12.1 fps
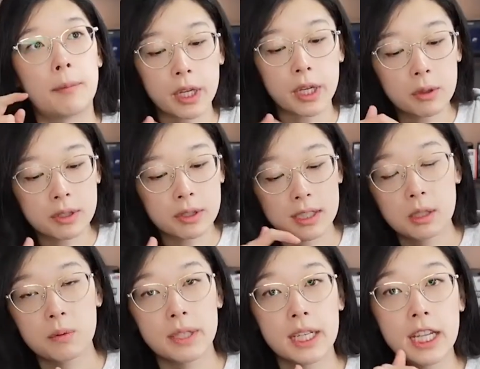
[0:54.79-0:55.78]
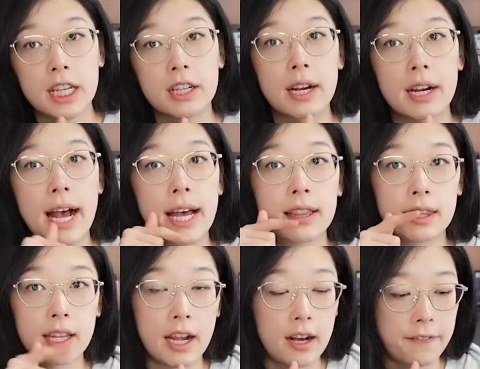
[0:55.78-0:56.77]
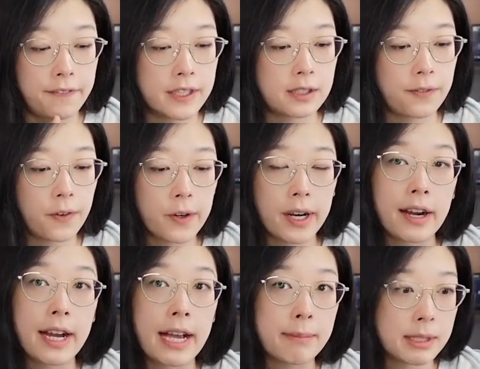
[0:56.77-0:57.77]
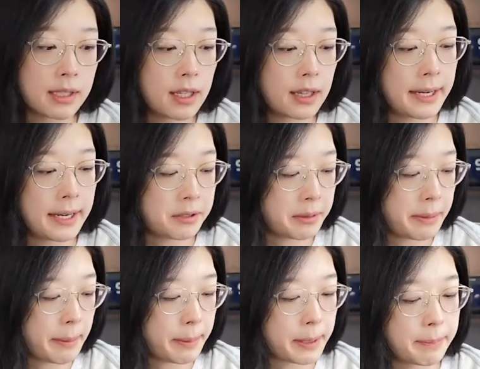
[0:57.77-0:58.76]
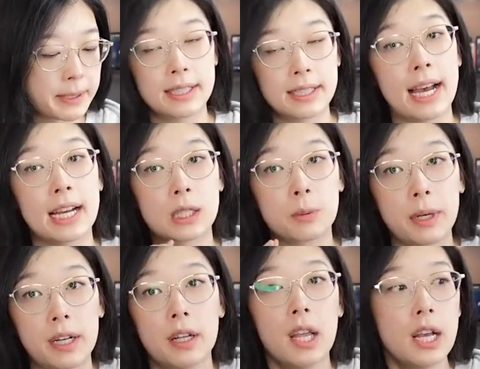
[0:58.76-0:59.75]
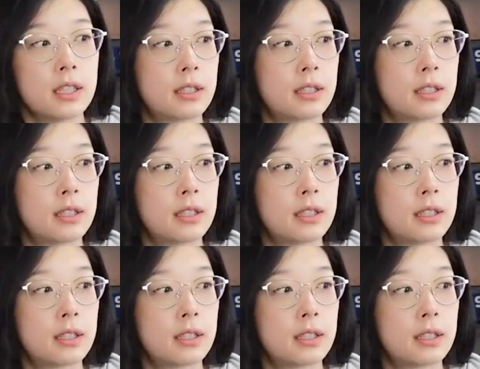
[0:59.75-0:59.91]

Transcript: We use this one here at the office for our Amazon live streaming purposes as well.